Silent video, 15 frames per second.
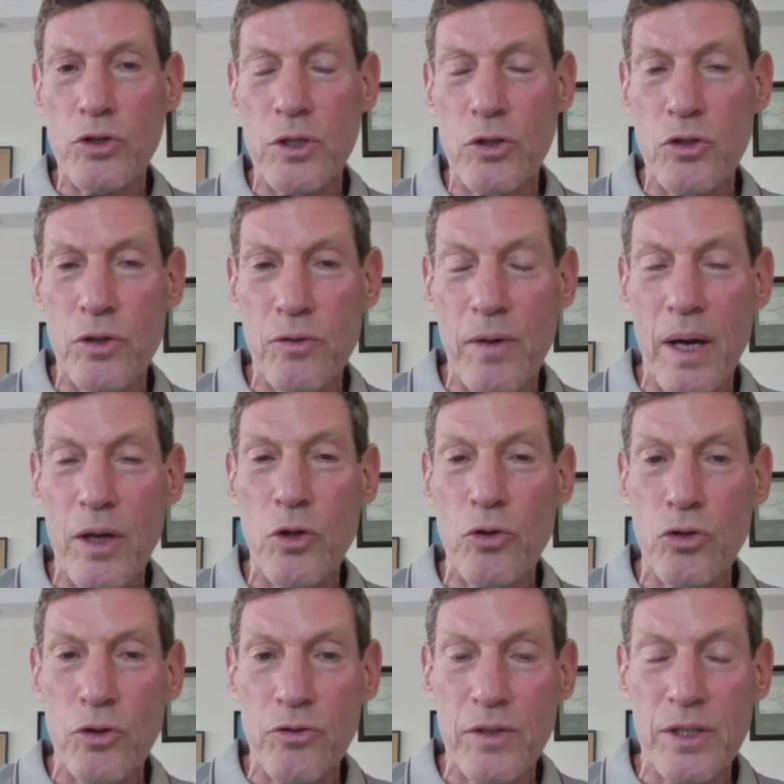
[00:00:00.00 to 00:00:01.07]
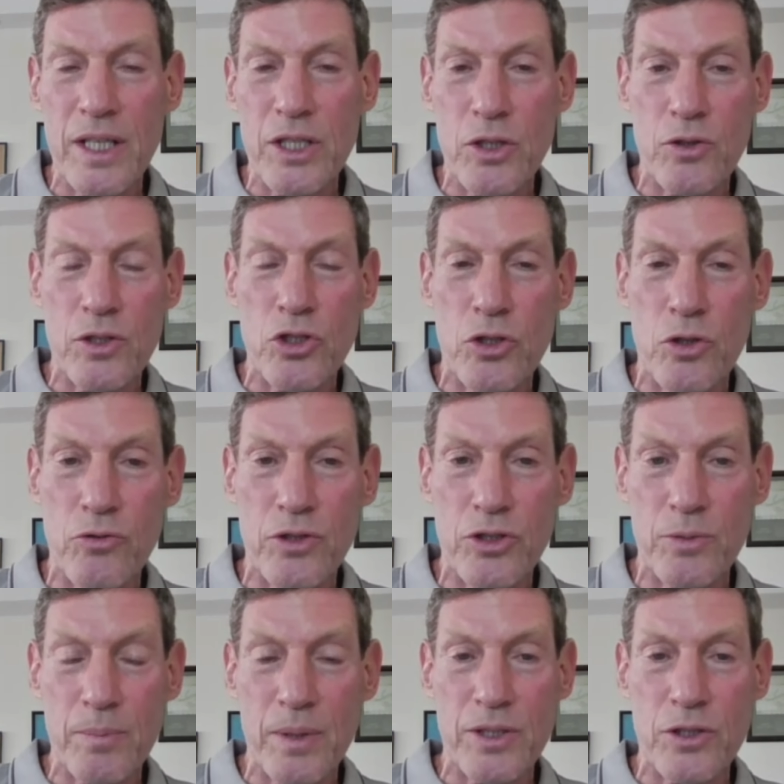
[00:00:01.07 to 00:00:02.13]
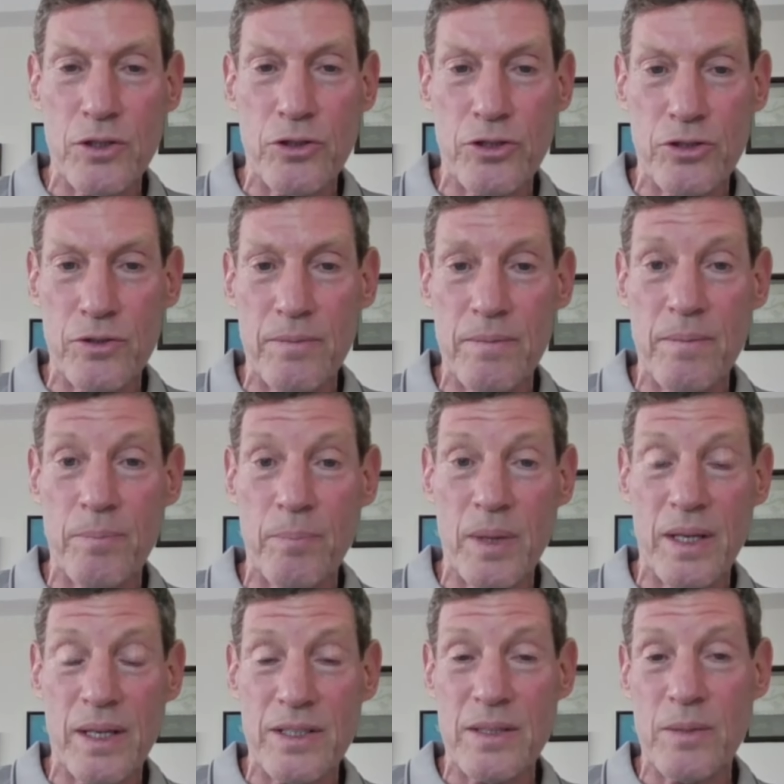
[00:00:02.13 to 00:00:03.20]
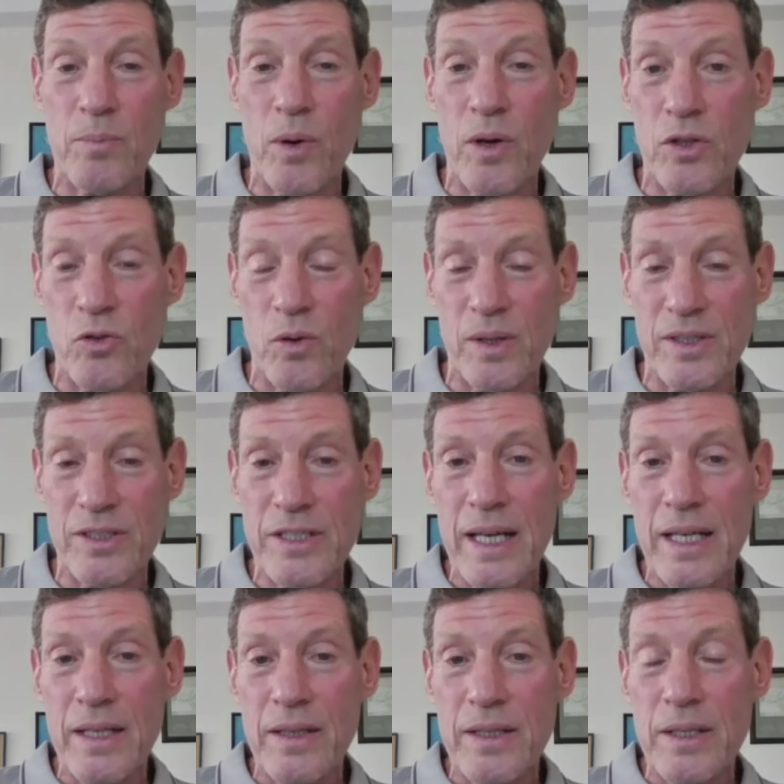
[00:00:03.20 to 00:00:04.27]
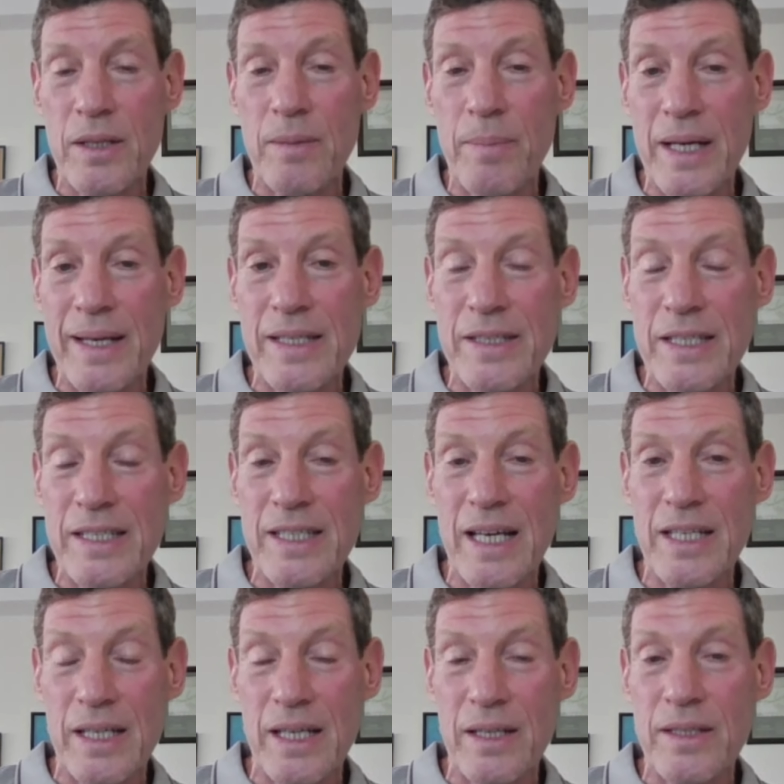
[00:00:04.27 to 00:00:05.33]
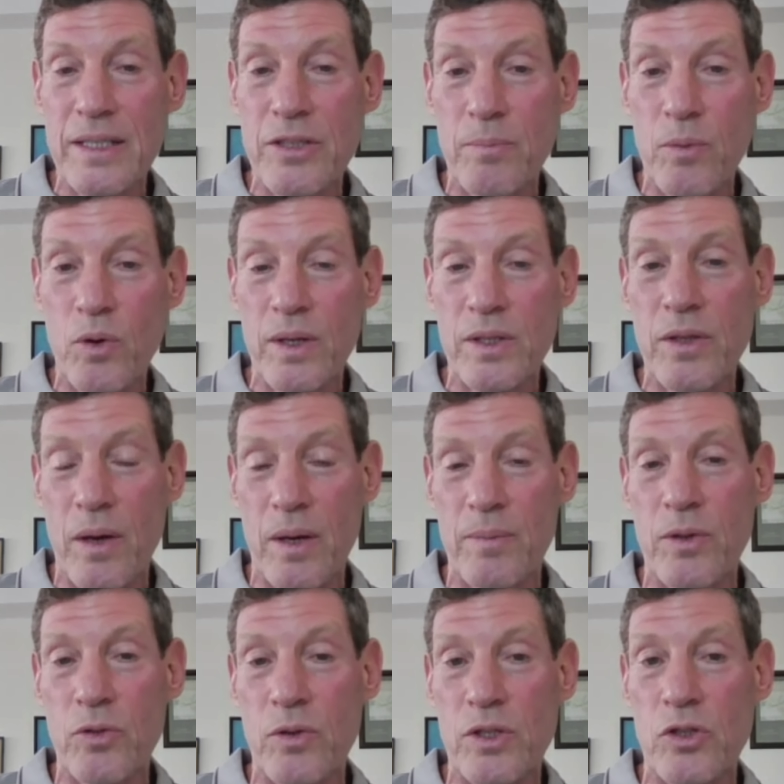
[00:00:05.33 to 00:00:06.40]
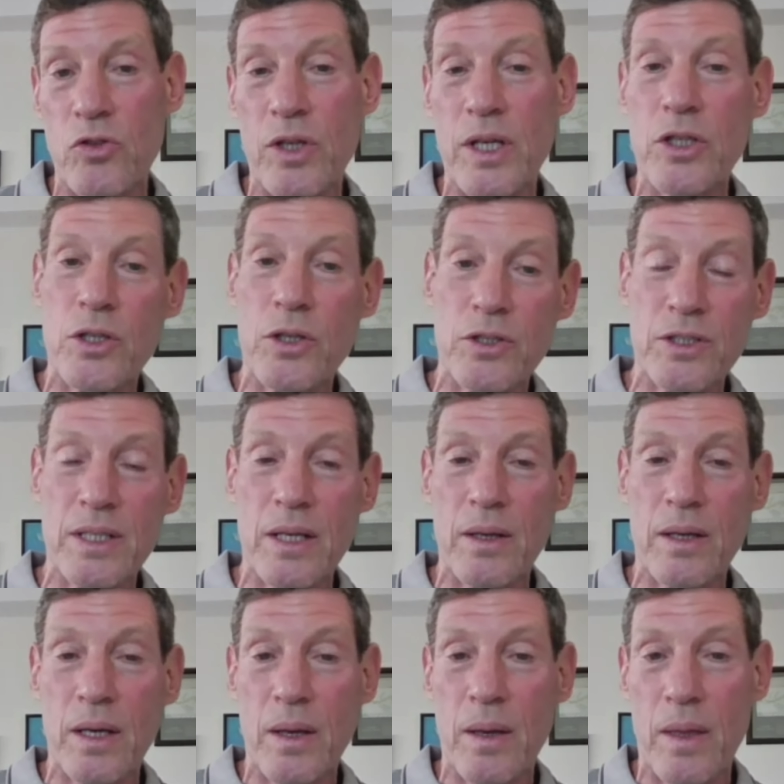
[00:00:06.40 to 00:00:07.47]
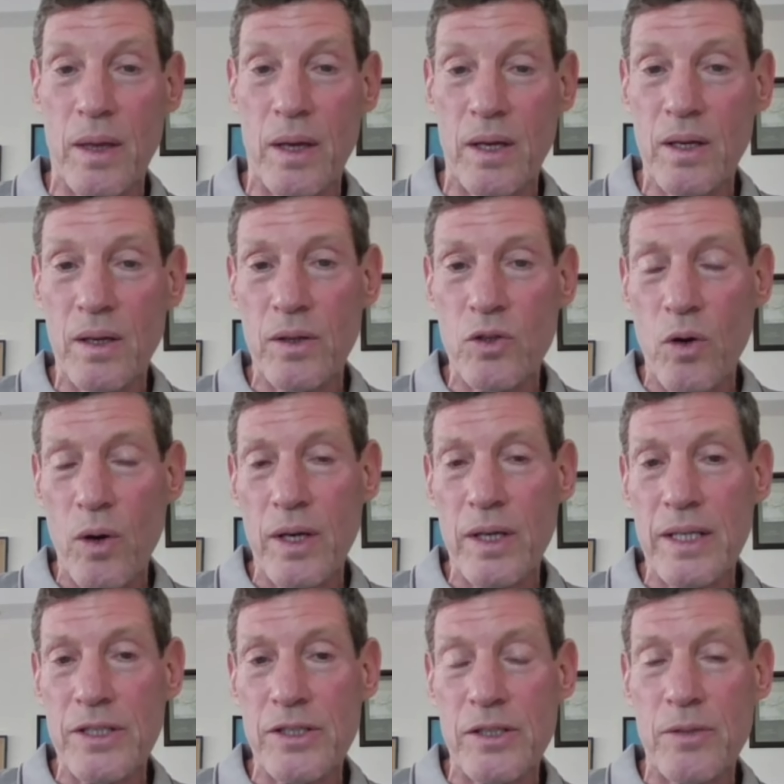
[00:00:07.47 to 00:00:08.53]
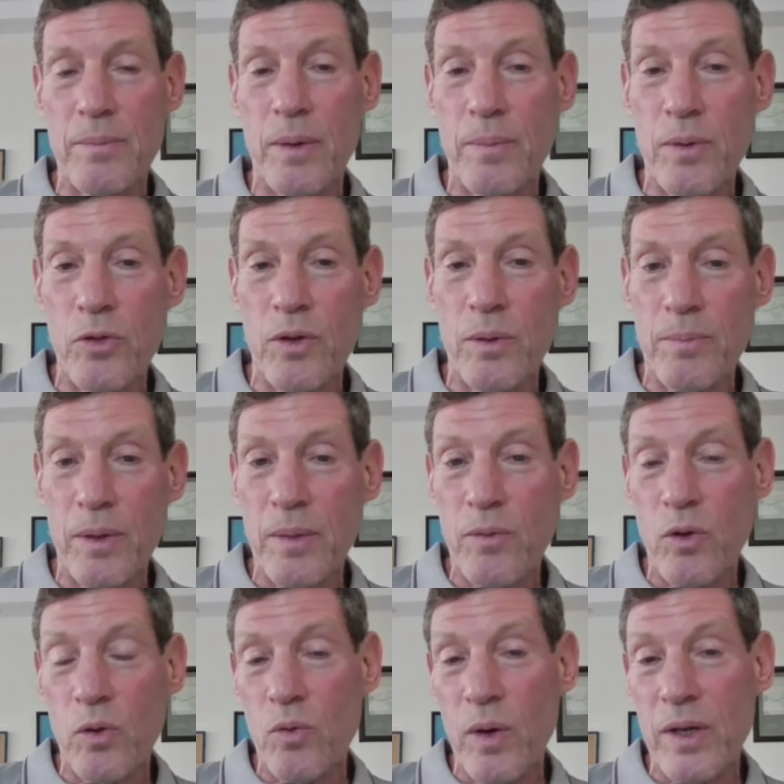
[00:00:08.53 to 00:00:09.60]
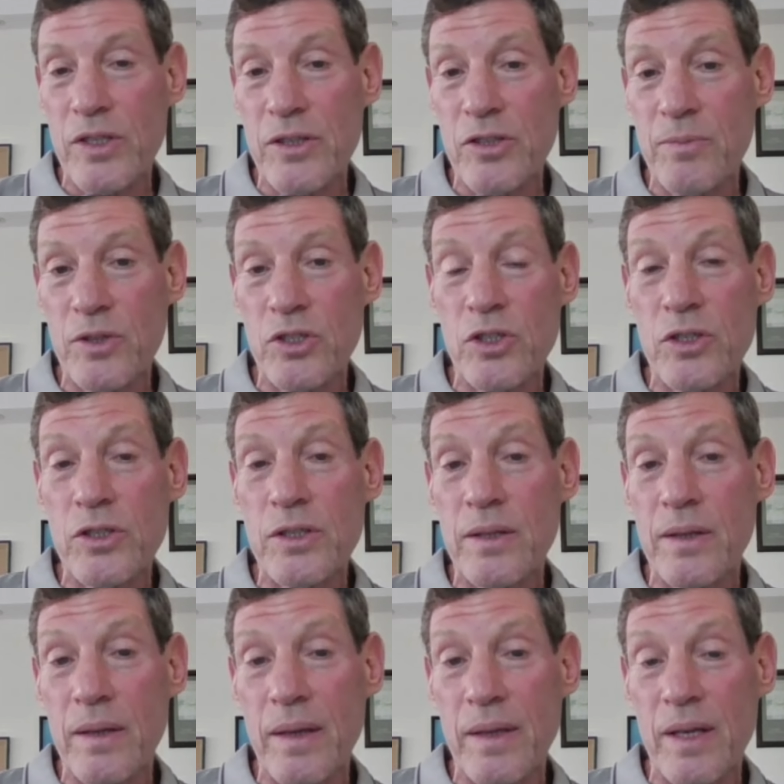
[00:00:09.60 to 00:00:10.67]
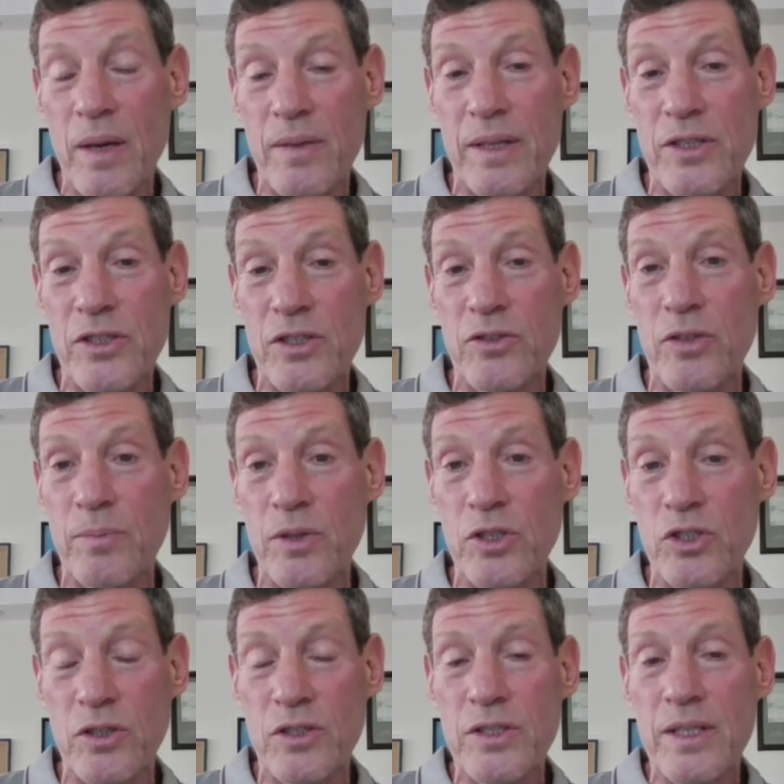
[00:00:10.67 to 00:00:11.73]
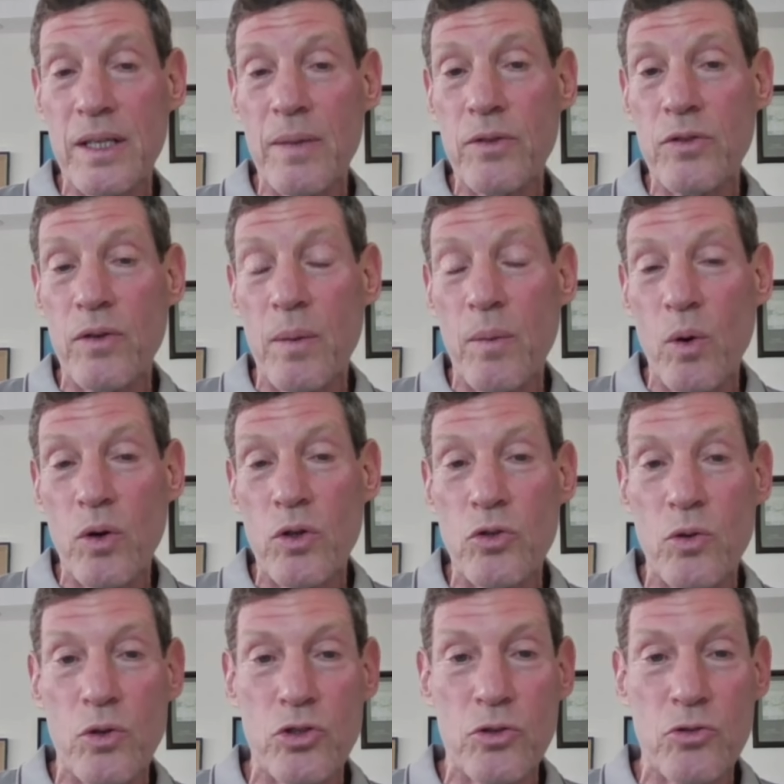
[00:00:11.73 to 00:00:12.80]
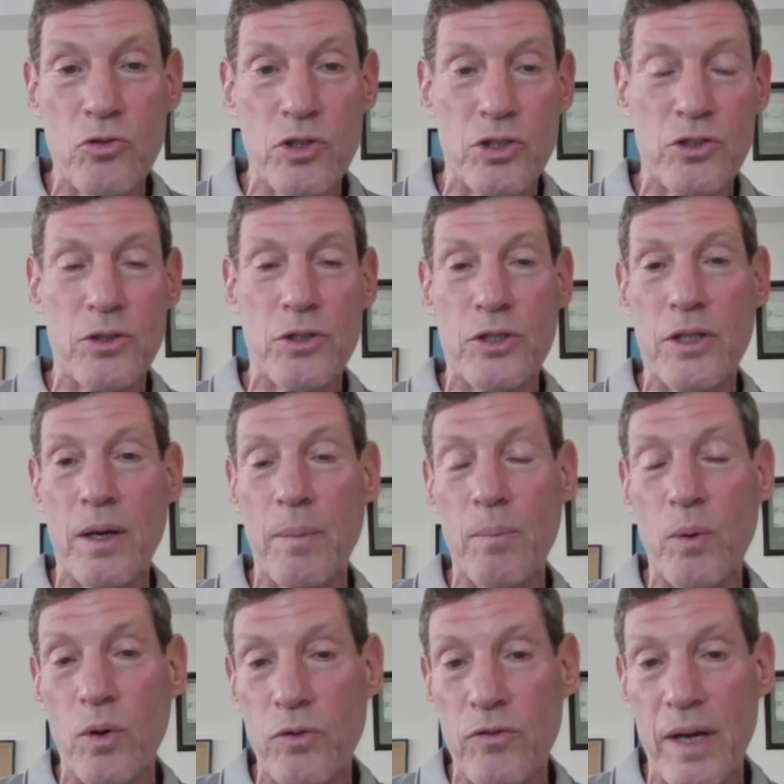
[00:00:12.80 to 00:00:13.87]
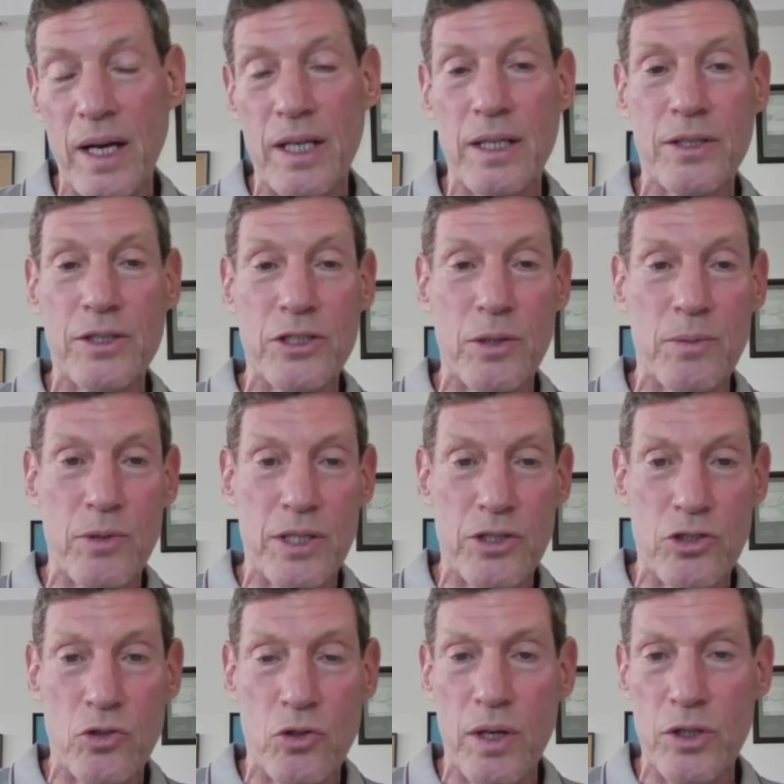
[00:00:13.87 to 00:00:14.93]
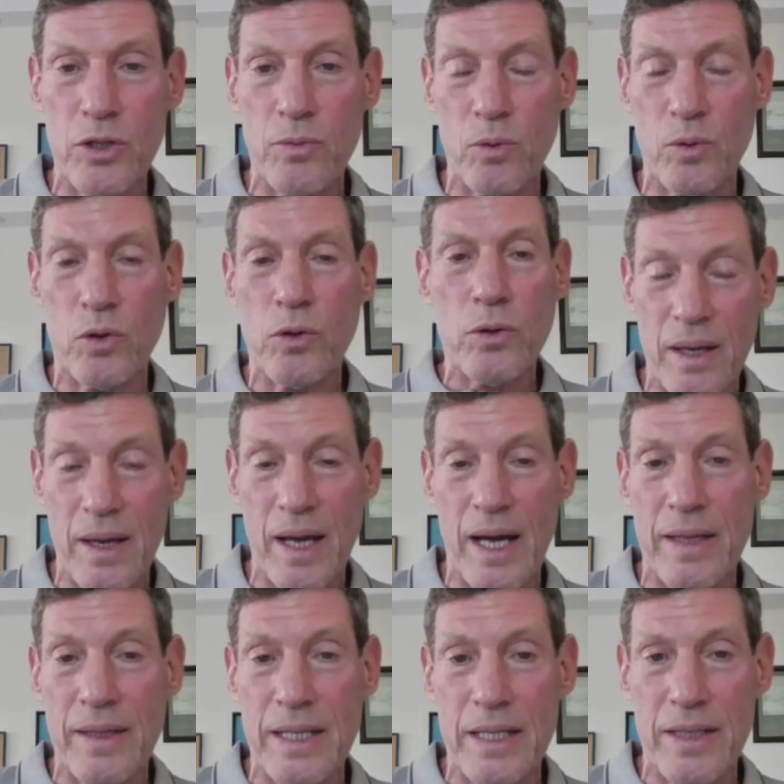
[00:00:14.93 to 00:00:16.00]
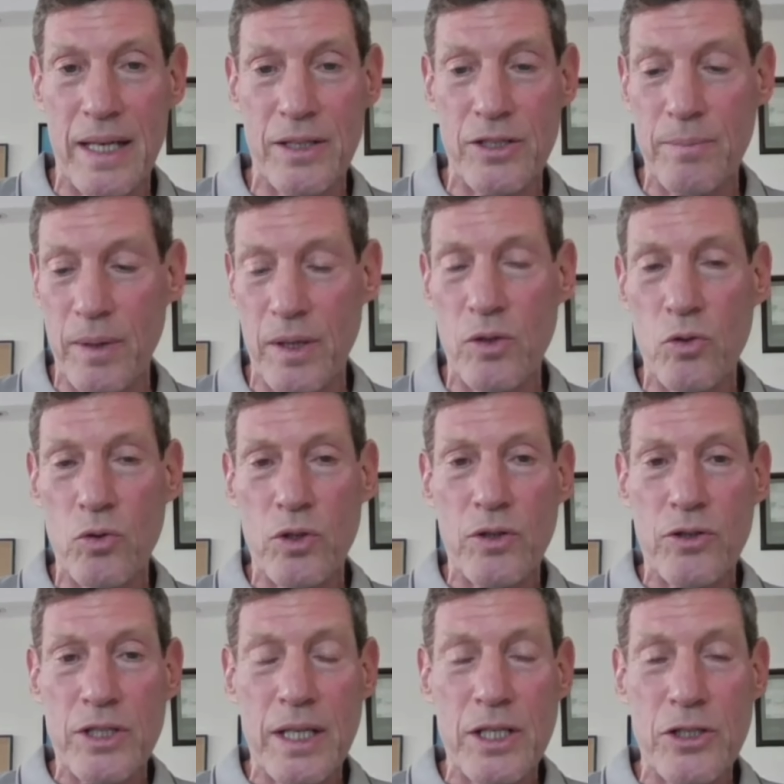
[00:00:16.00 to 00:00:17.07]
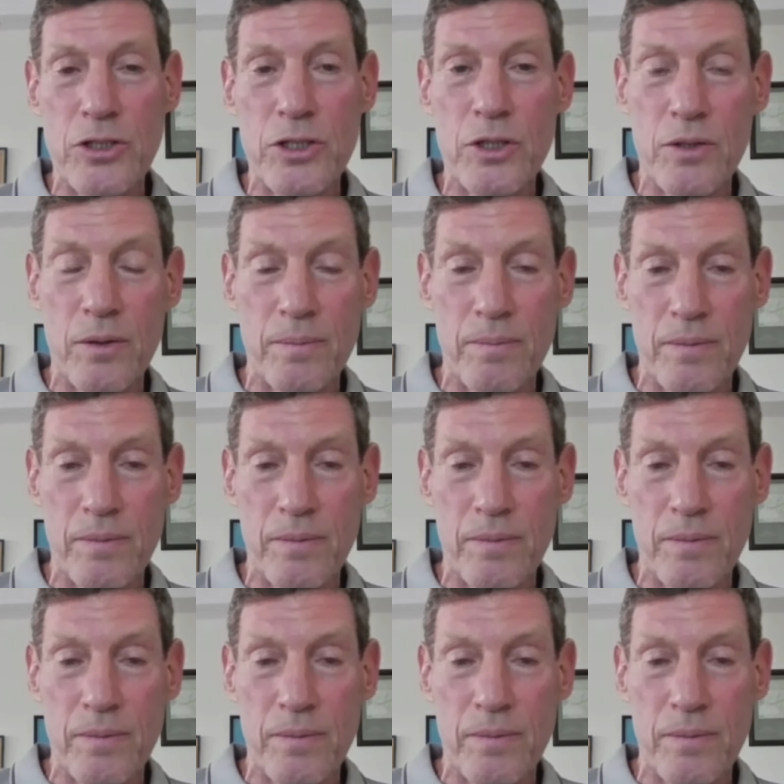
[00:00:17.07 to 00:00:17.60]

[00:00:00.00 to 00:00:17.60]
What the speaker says: to the values of the Declaration of Independence. But it's important to understand that the debate is exactly at this point, not between traitors and loyalists, but between people who are suspicious. Now, this suspicion stems from all sorts of reasons, some more valid, some less credible. I think that's Ben-Gurion's legacy.